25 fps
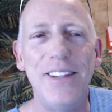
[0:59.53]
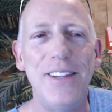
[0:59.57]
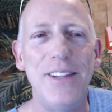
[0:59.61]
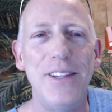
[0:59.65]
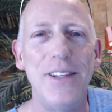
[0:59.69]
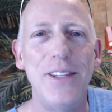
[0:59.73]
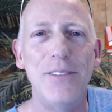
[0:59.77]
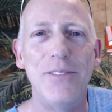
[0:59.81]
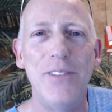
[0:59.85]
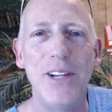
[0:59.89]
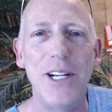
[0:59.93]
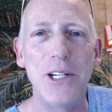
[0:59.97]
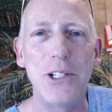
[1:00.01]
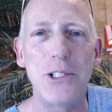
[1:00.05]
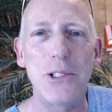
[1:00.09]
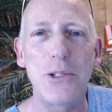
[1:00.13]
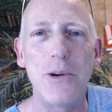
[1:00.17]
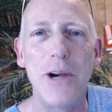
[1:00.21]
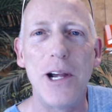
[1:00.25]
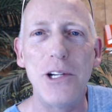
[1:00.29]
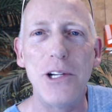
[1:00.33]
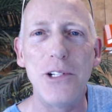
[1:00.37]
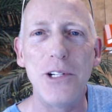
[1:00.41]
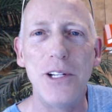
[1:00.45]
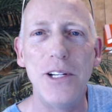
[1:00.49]
The biggest
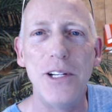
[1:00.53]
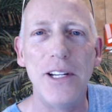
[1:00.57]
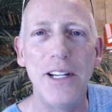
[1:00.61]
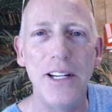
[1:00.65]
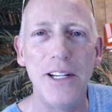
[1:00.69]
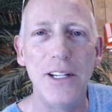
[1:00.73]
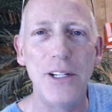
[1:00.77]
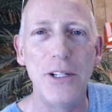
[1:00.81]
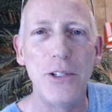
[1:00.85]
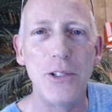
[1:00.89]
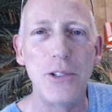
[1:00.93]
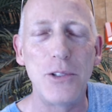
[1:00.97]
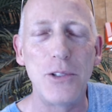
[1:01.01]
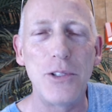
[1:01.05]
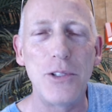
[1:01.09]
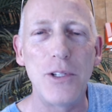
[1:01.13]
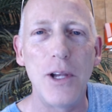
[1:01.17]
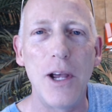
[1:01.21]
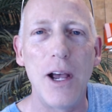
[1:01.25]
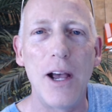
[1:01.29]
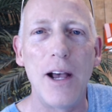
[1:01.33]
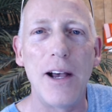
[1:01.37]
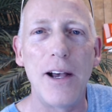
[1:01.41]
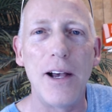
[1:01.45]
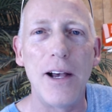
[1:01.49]
question is
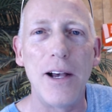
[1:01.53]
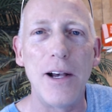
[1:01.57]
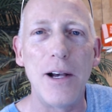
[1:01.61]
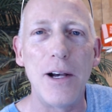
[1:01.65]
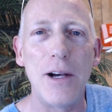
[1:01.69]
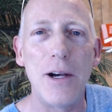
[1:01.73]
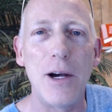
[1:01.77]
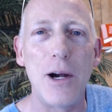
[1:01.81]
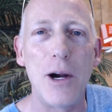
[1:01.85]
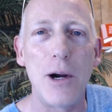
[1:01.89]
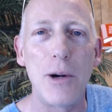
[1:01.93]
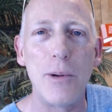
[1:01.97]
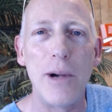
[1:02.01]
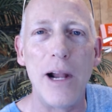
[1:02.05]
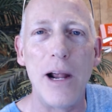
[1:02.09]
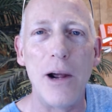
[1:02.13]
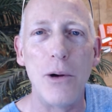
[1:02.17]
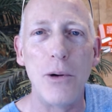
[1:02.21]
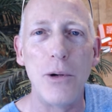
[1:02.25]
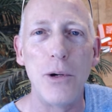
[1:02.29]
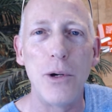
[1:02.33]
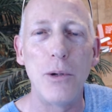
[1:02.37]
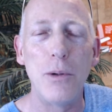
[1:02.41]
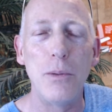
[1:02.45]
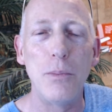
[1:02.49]

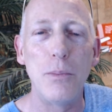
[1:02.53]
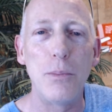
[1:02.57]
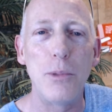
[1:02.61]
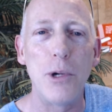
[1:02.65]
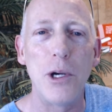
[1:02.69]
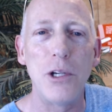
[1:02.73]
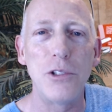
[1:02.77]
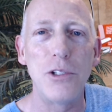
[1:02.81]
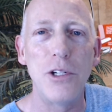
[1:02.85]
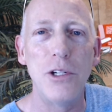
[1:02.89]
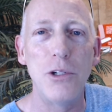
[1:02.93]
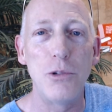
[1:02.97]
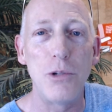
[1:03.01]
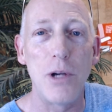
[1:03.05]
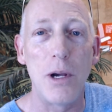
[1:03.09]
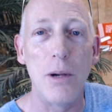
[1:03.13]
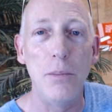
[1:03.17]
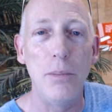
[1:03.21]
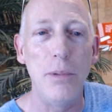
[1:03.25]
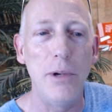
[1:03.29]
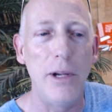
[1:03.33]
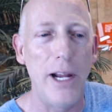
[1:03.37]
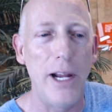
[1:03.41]
around President Trump